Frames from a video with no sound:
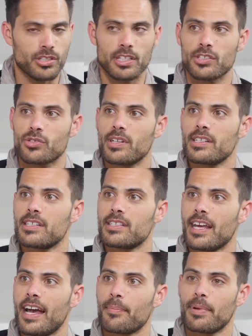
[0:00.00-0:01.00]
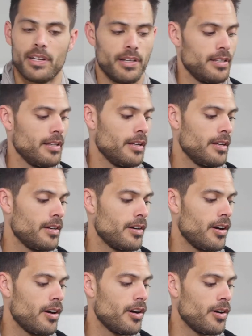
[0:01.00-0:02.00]
these transits happened
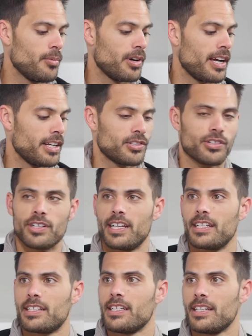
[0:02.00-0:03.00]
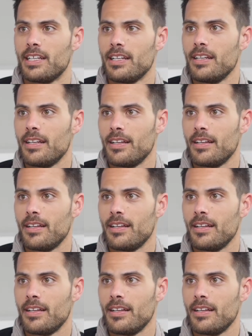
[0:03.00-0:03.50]
all when I turned 18,